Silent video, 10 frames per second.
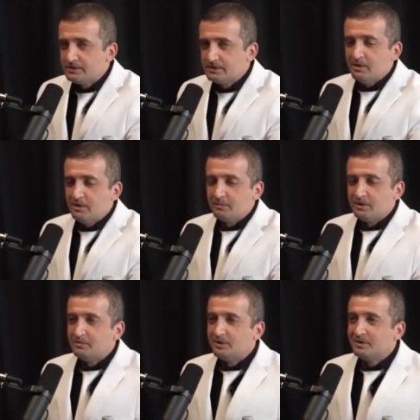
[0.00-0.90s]
and now I'm
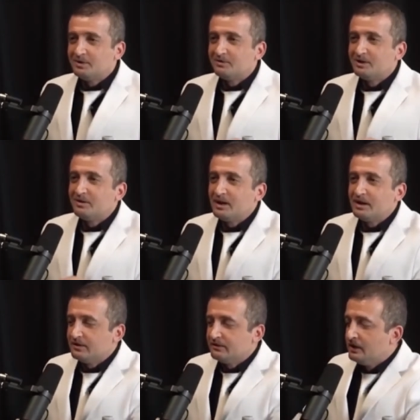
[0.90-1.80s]
going to be all
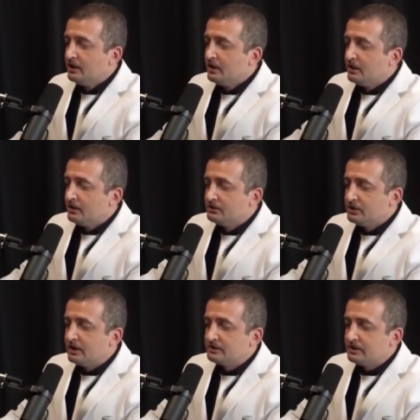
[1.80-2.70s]
radioactive.
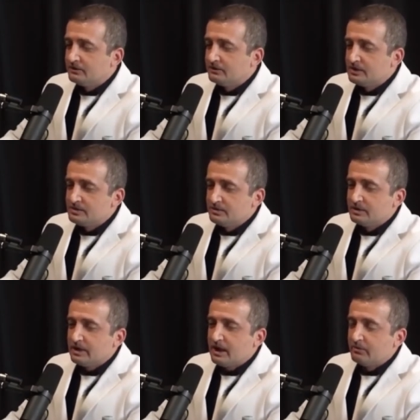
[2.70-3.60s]
Jared Taylor runs something
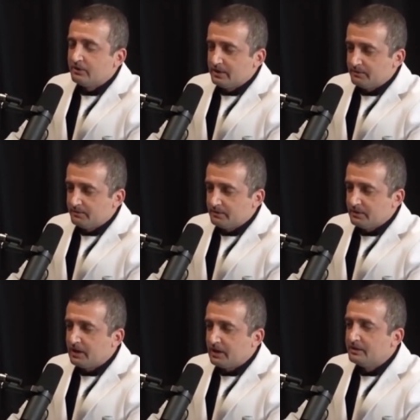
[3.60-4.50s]
called AMREN,
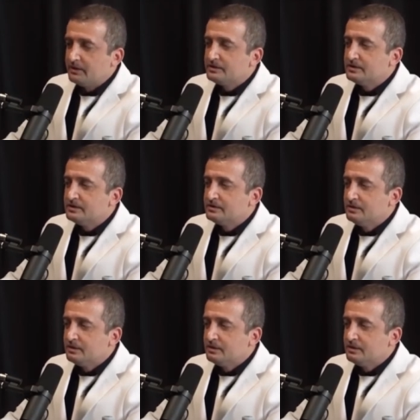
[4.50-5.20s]
and this is